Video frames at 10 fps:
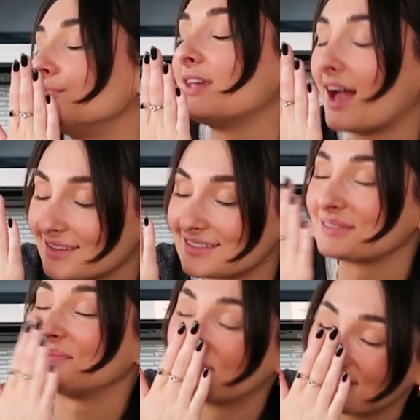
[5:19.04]

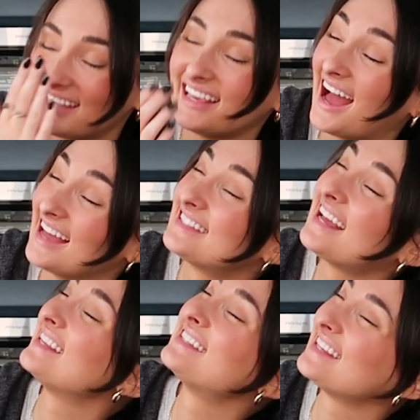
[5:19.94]
Yes. Yes,
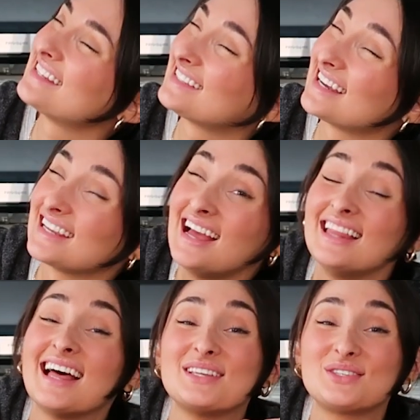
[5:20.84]
yes, yes, yes,
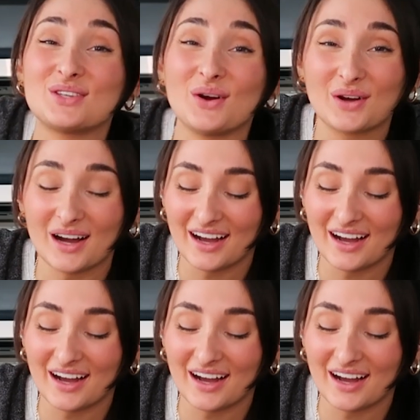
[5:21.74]
yes. That is so good.